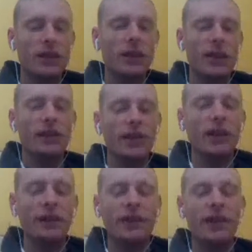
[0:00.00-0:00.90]
And I think
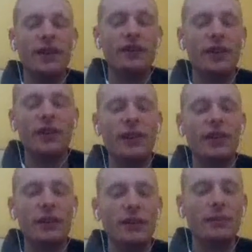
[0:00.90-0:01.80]
I find it kind of funny
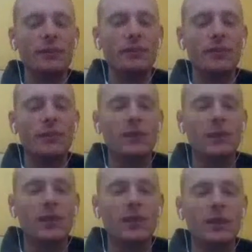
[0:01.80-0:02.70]
that um,
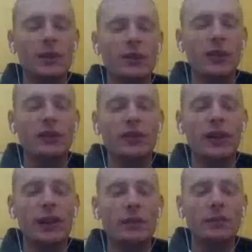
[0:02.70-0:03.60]
we still have to
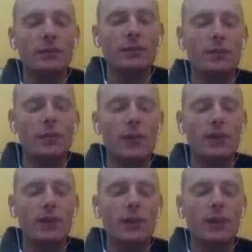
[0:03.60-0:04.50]
fight
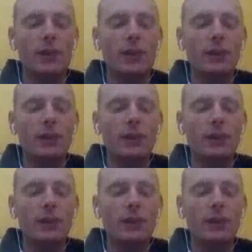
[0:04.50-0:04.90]
uh,